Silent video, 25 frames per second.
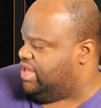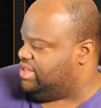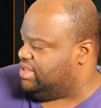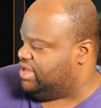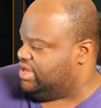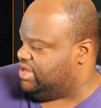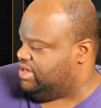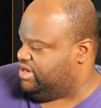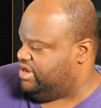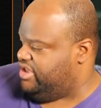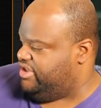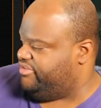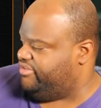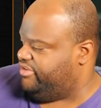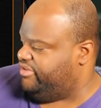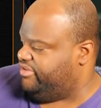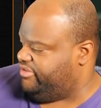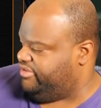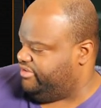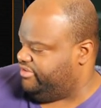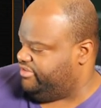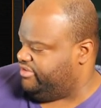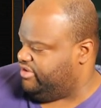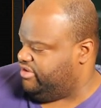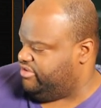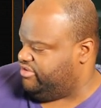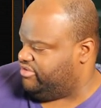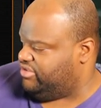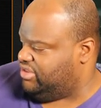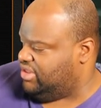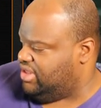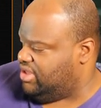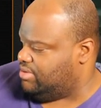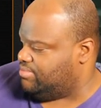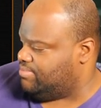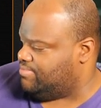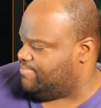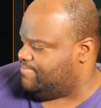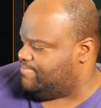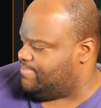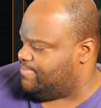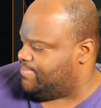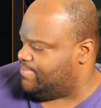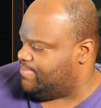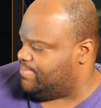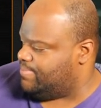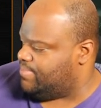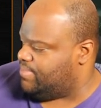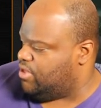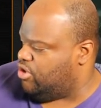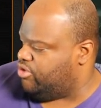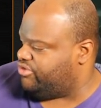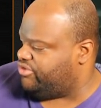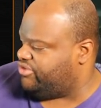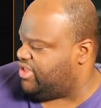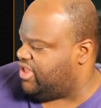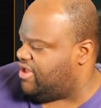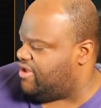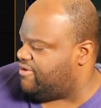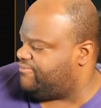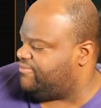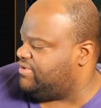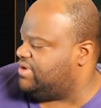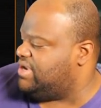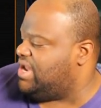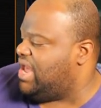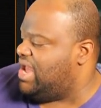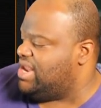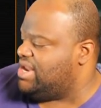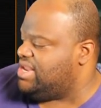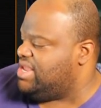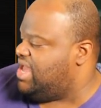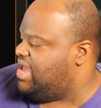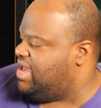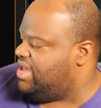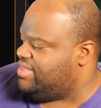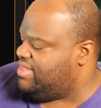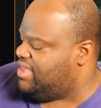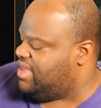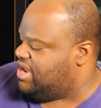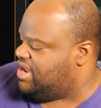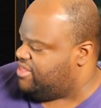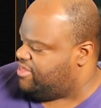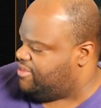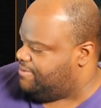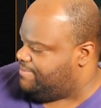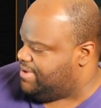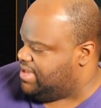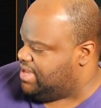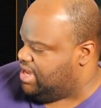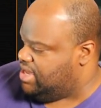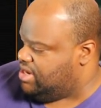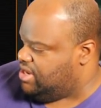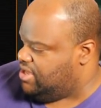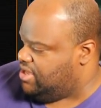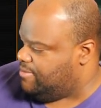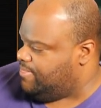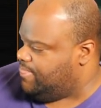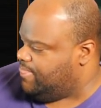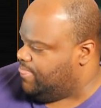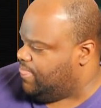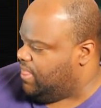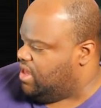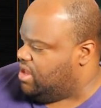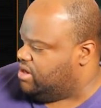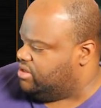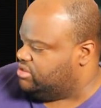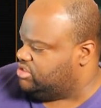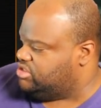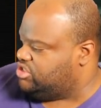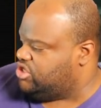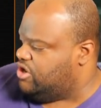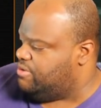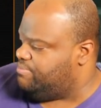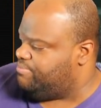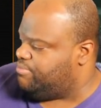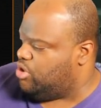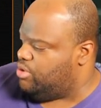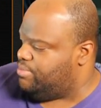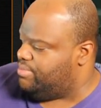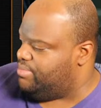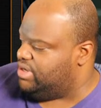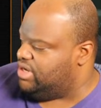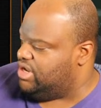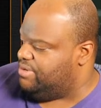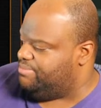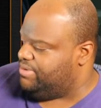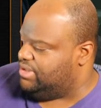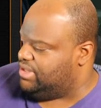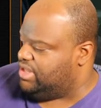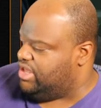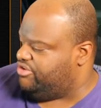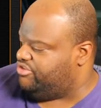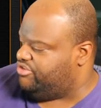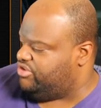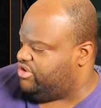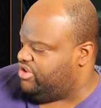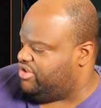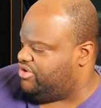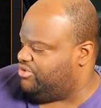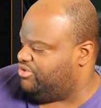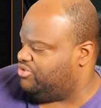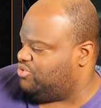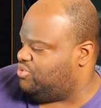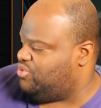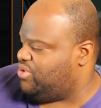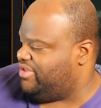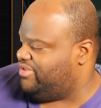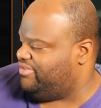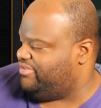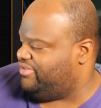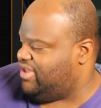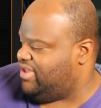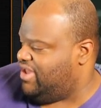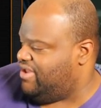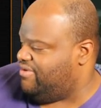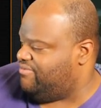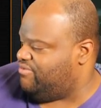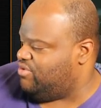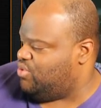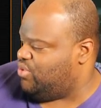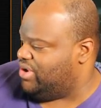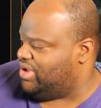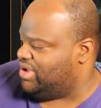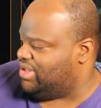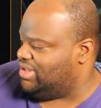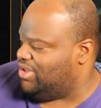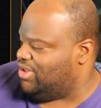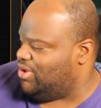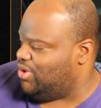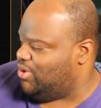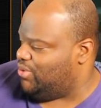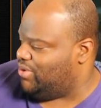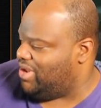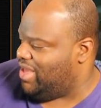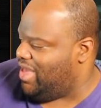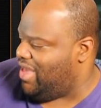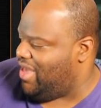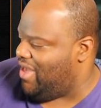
telekinesis, essentially. Mm, no stealth? Not yet. Not at the beginning. Temporal manipulation equals quick save and quick load.